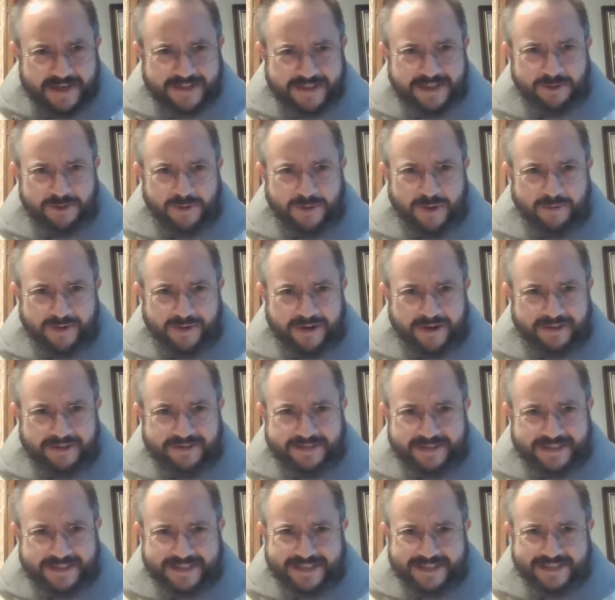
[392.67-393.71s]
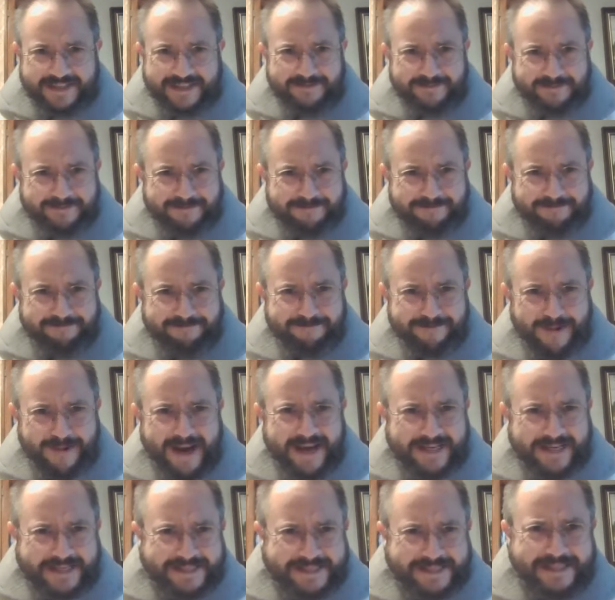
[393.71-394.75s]
not the other way around. This isn't
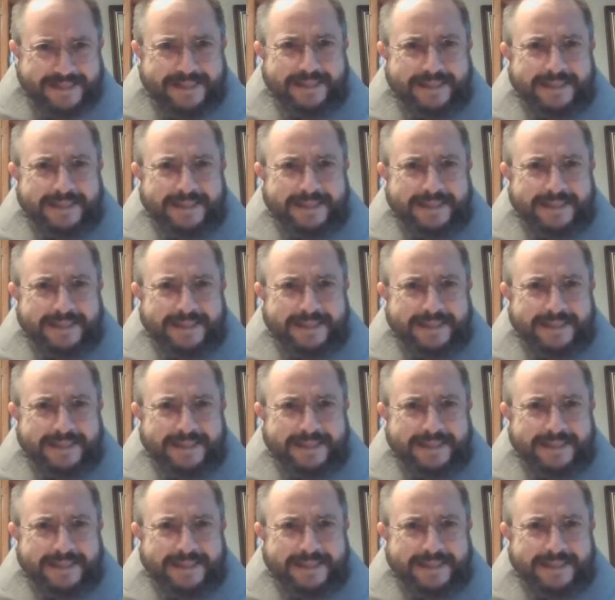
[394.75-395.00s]
right.